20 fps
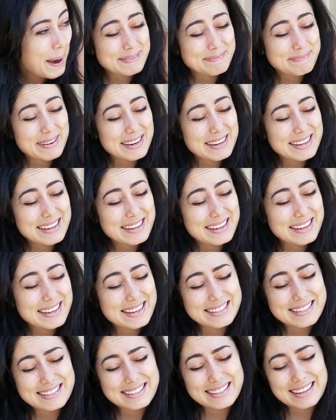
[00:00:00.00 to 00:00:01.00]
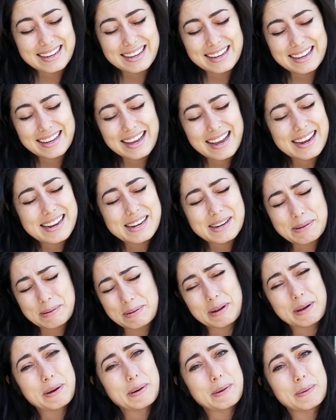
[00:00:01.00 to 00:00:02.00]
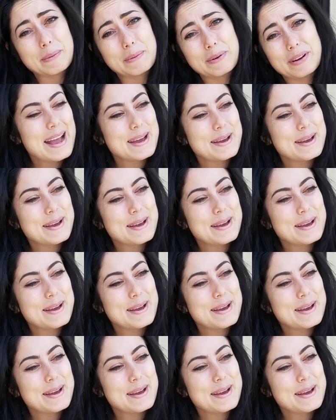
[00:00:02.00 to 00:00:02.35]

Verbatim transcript: My knee is I don't know.